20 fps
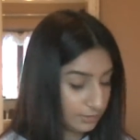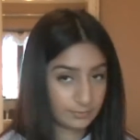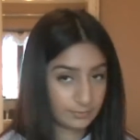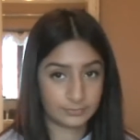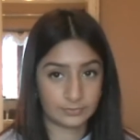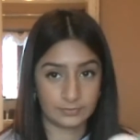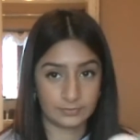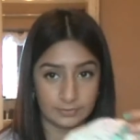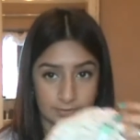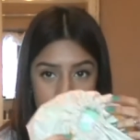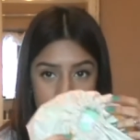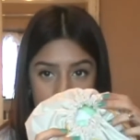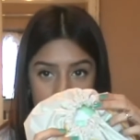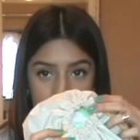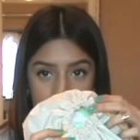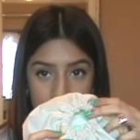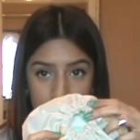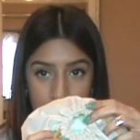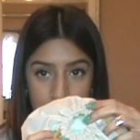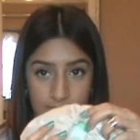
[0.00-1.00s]
the box
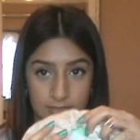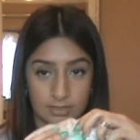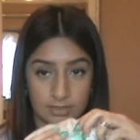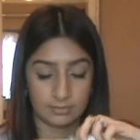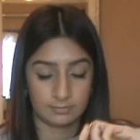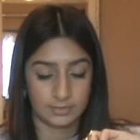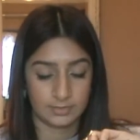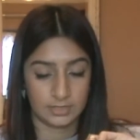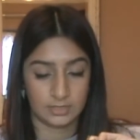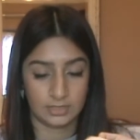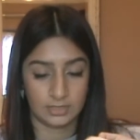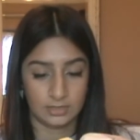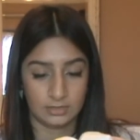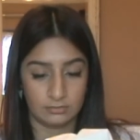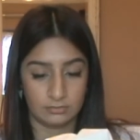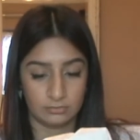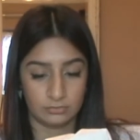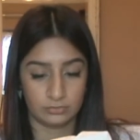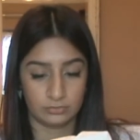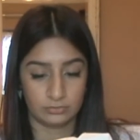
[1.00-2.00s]
comes in a
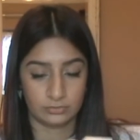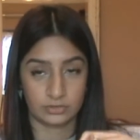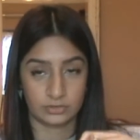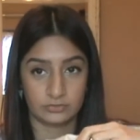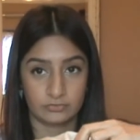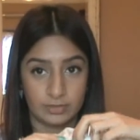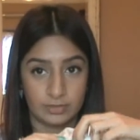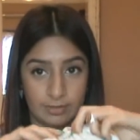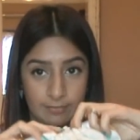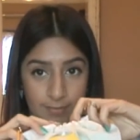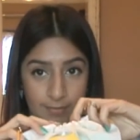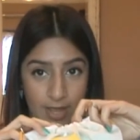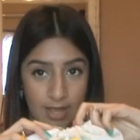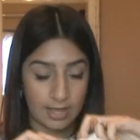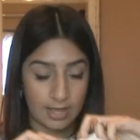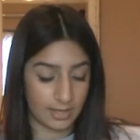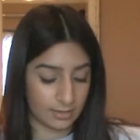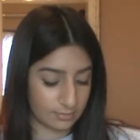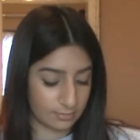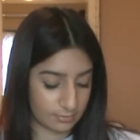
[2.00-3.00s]
little drawstring
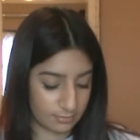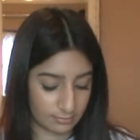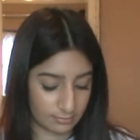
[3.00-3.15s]
bag